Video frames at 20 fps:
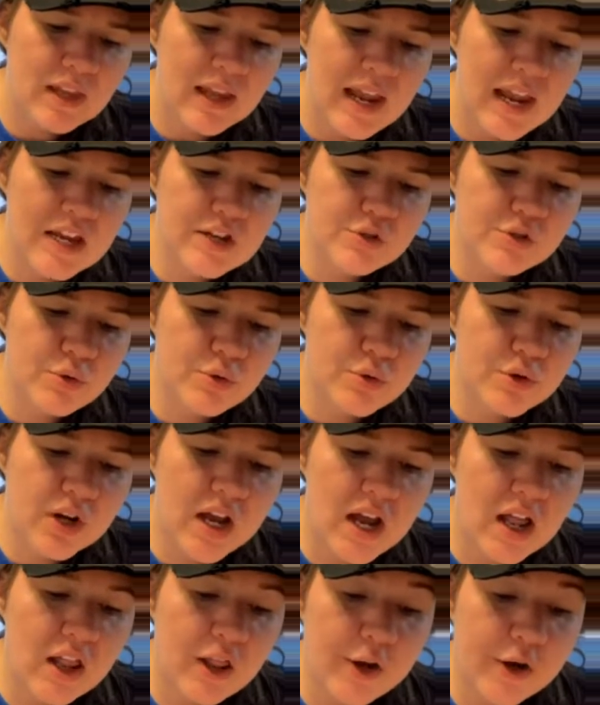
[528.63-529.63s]
and true to
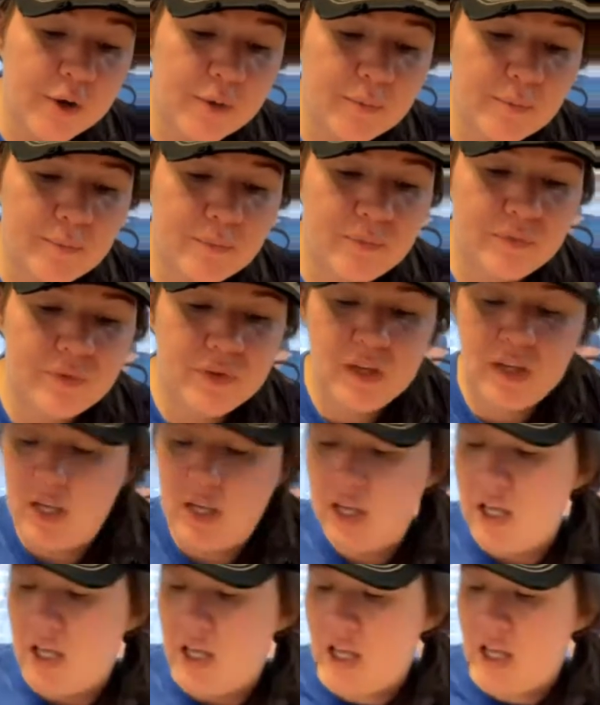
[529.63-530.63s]
color.
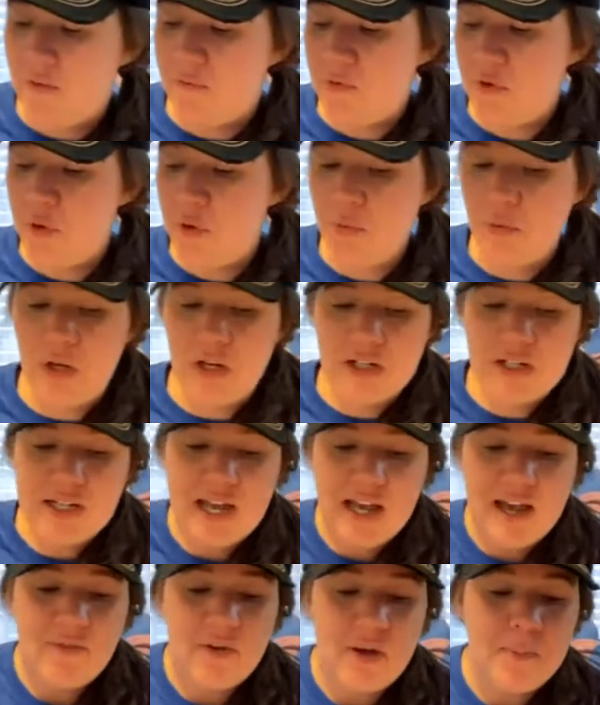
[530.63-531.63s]
If you want it to
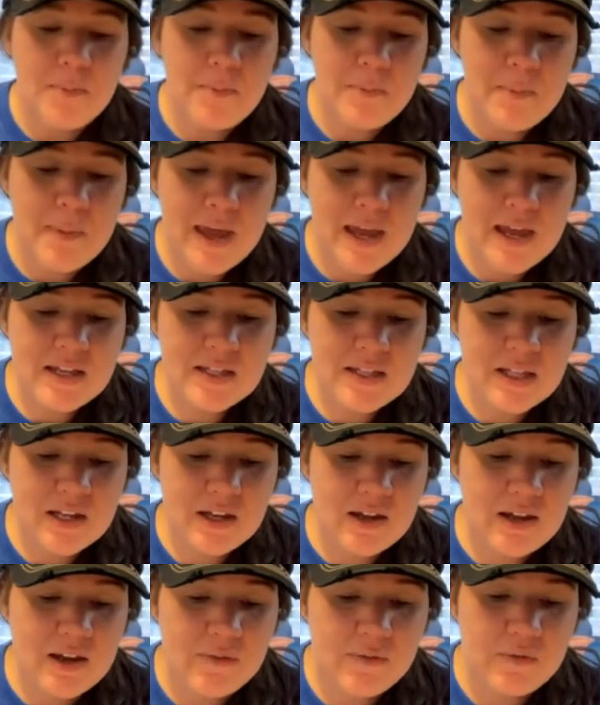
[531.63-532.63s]
have amazing
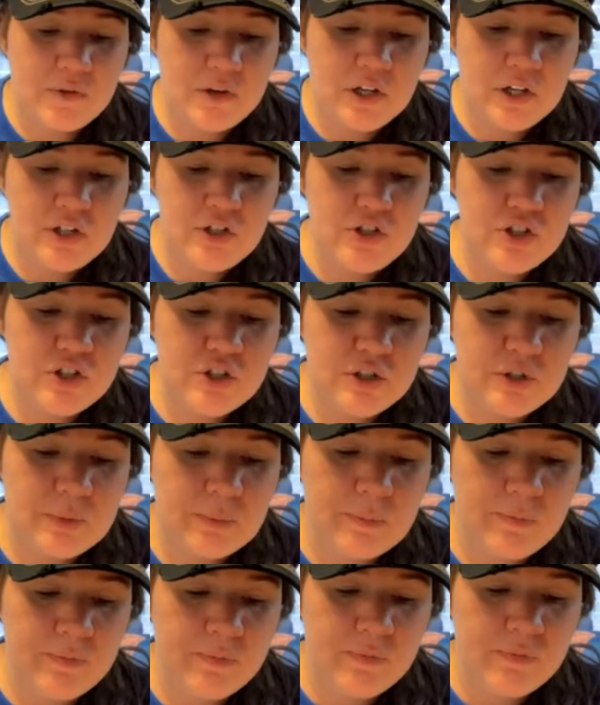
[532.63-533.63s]
coverage
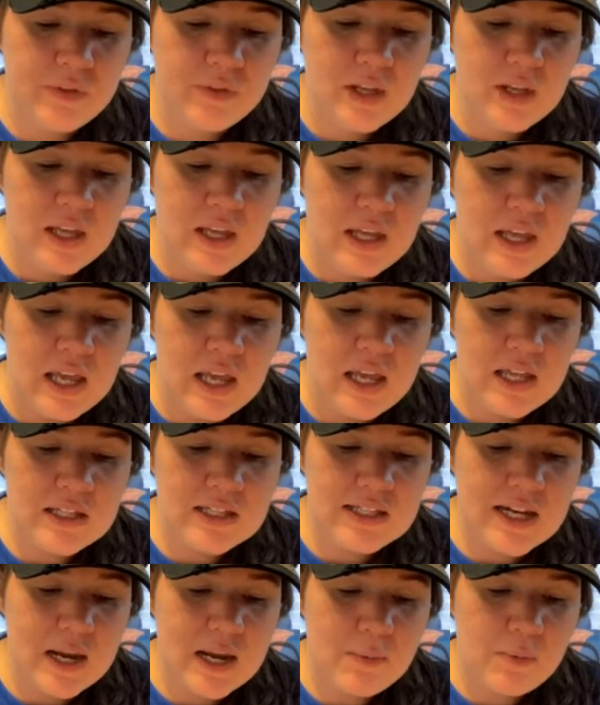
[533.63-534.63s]
and
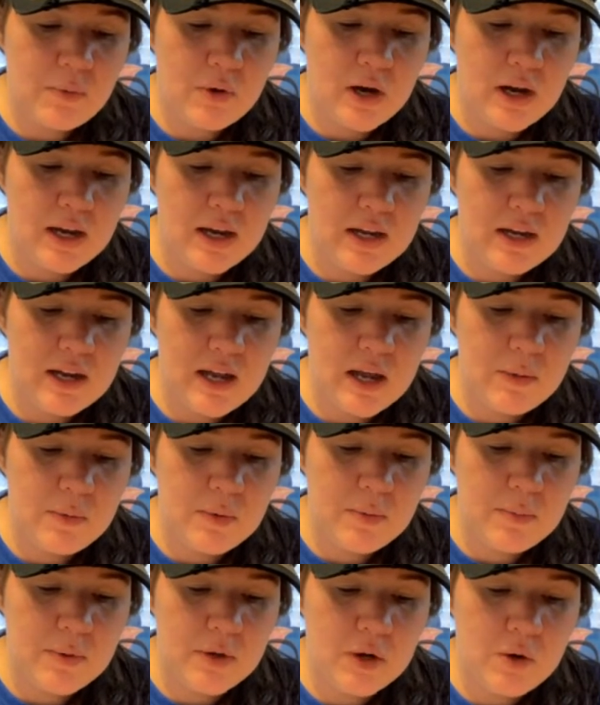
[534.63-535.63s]
stay bright, I
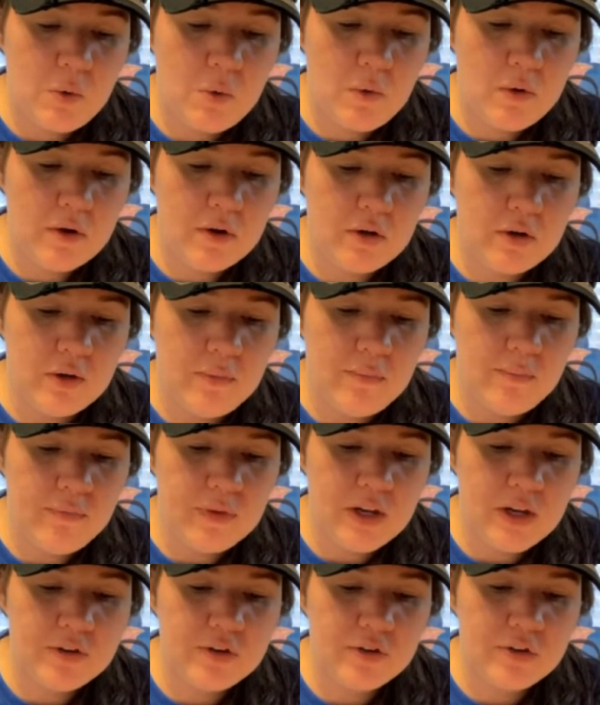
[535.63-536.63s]
would put coral
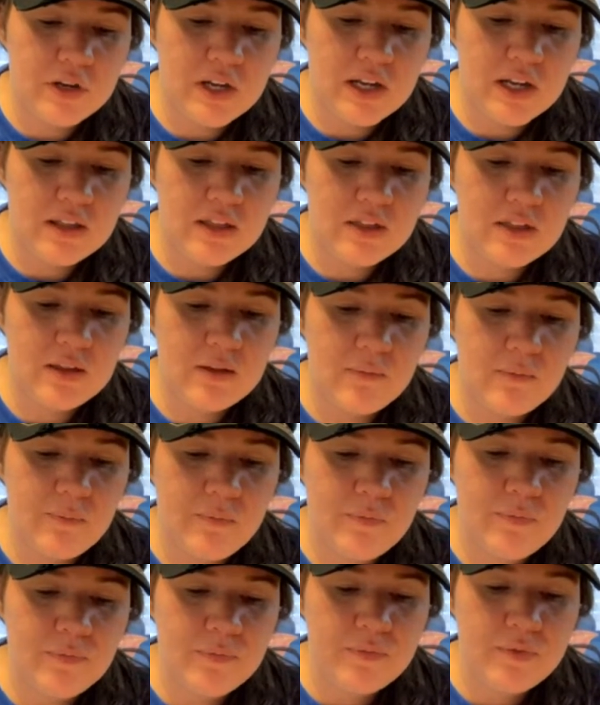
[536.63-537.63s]
underneath
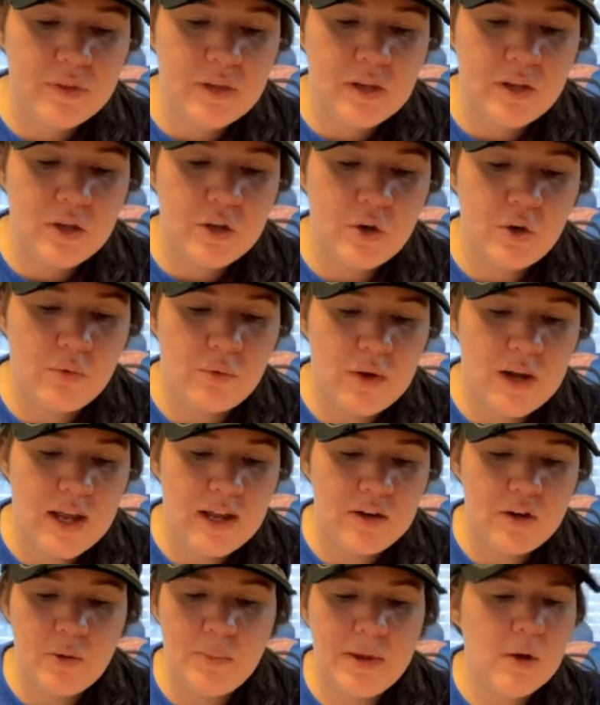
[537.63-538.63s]
your
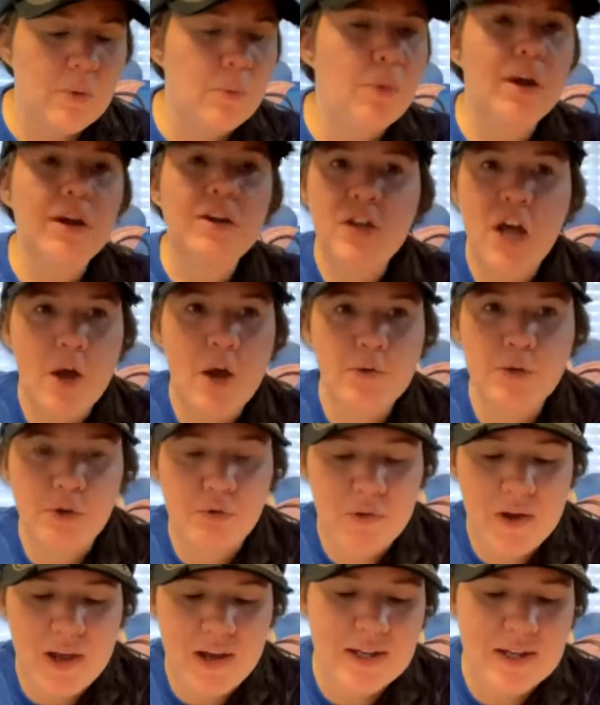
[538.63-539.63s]
red, no matter what tone your
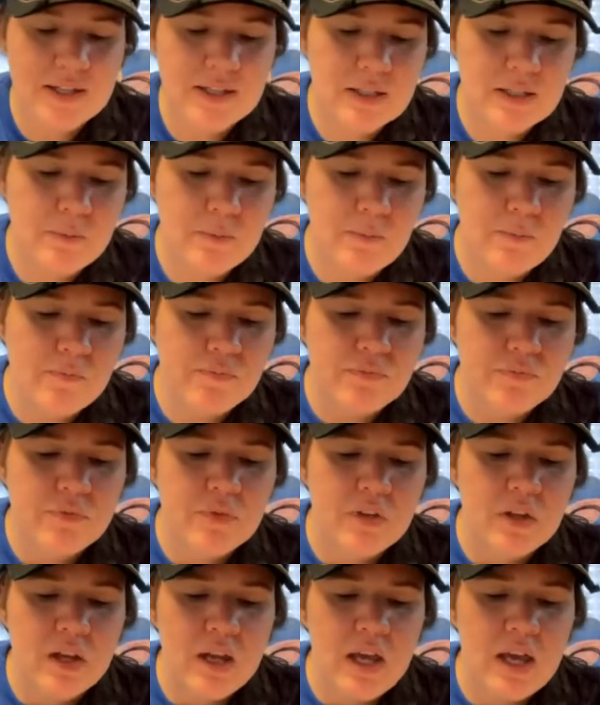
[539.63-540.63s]
red is.
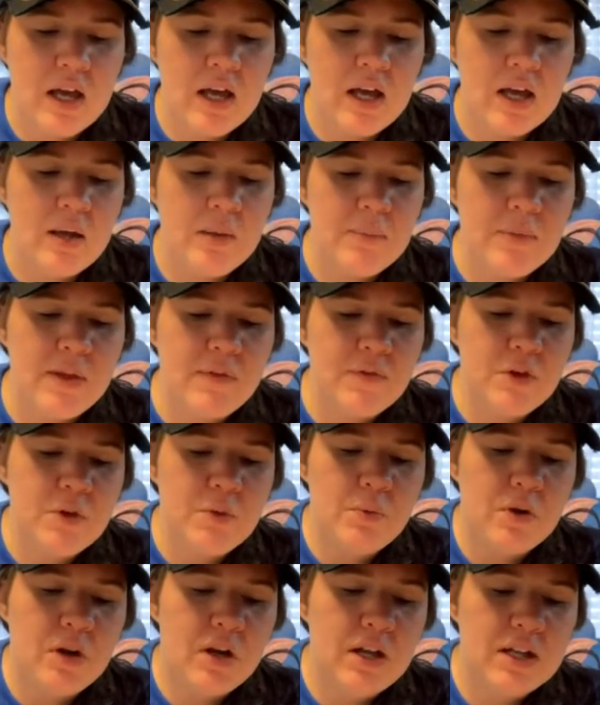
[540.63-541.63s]
If you
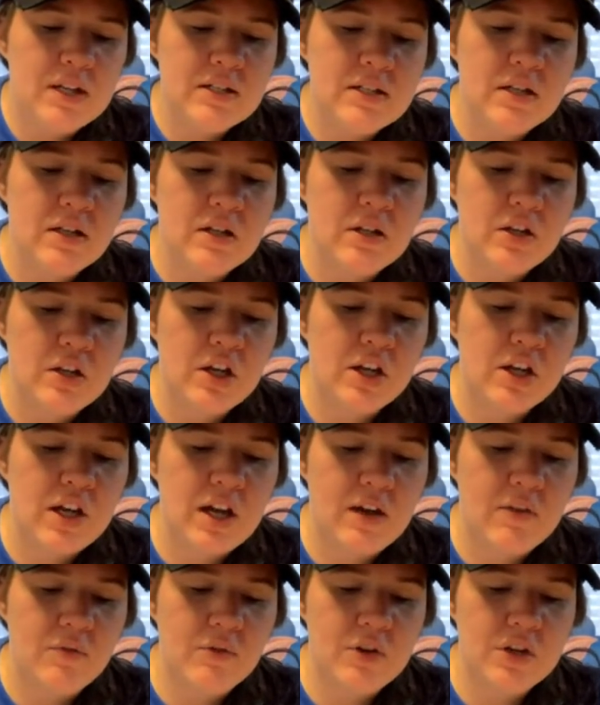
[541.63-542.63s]
want good
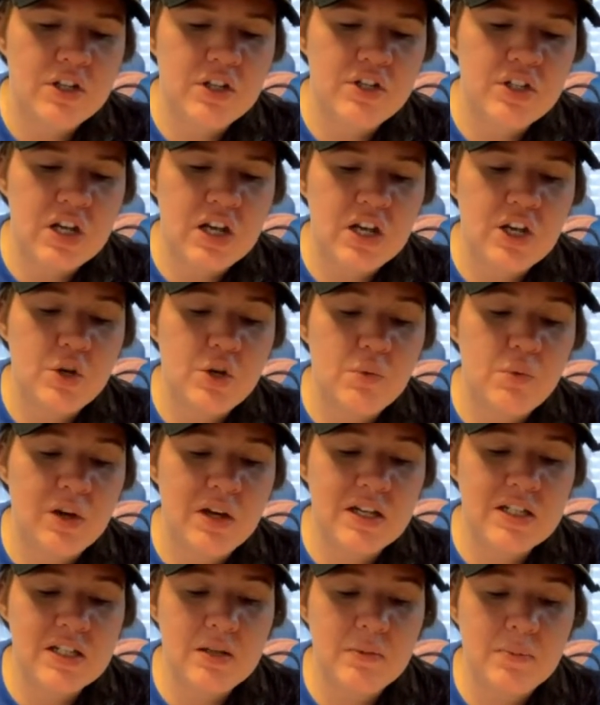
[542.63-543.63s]
coverage and you want
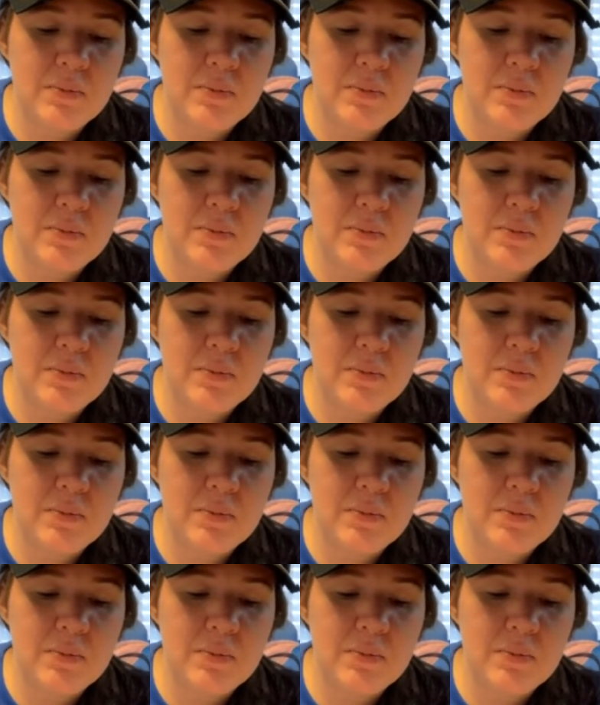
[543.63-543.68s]
it to